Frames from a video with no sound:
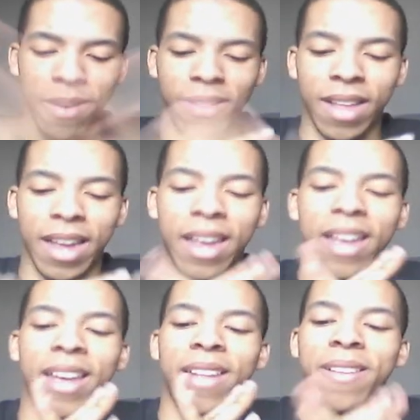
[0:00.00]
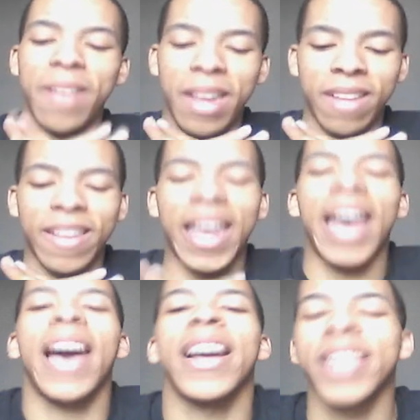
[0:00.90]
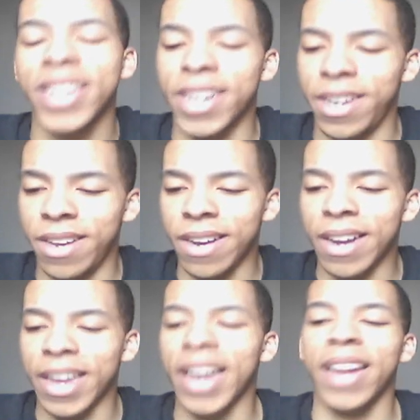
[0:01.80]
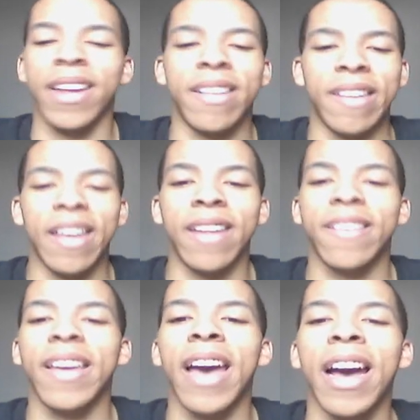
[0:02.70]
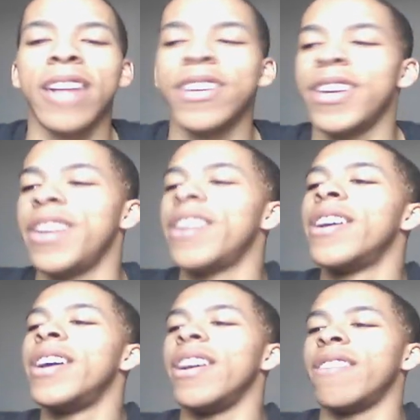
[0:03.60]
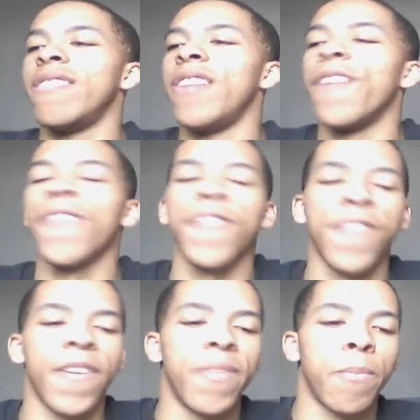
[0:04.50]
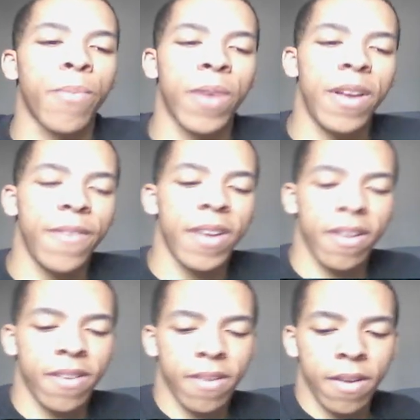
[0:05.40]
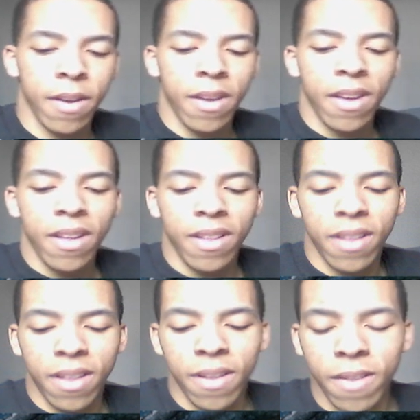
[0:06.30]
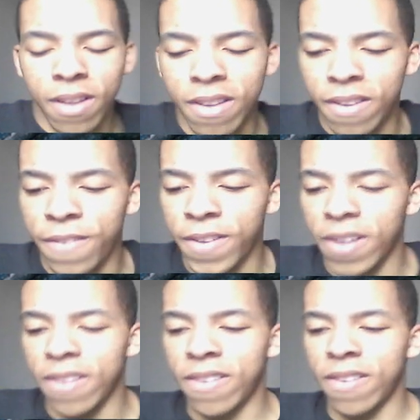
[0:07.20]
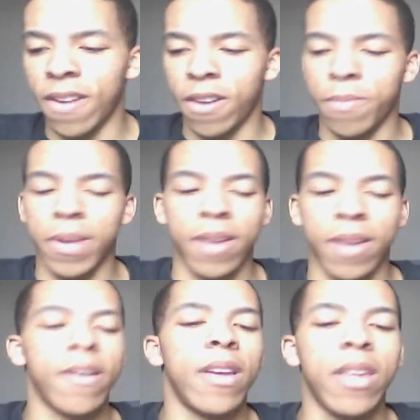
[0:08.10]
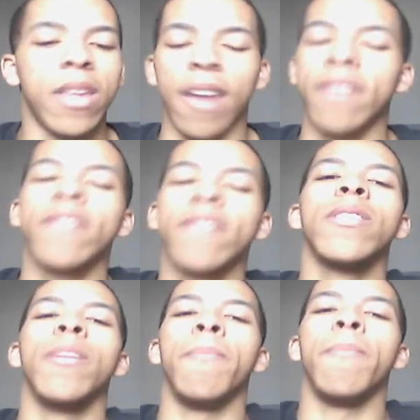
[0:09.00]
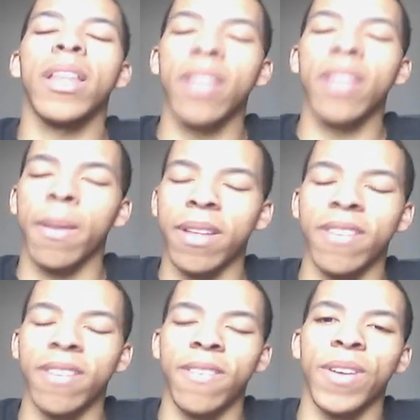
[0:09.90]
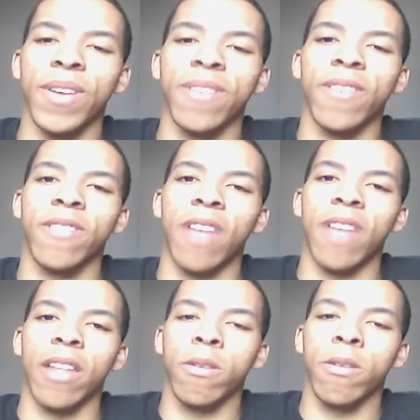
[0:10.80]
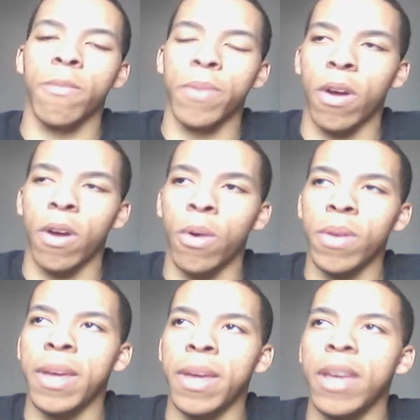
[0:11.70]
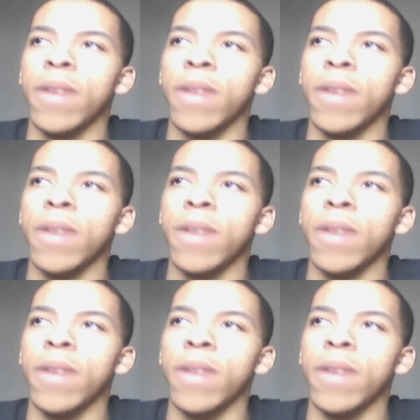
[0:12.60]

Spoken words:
like it's catchy. Again, it's catchy. It's different from previous Disney villain songs because yes, the main thing about Disney villain songs is that they're supposed to always be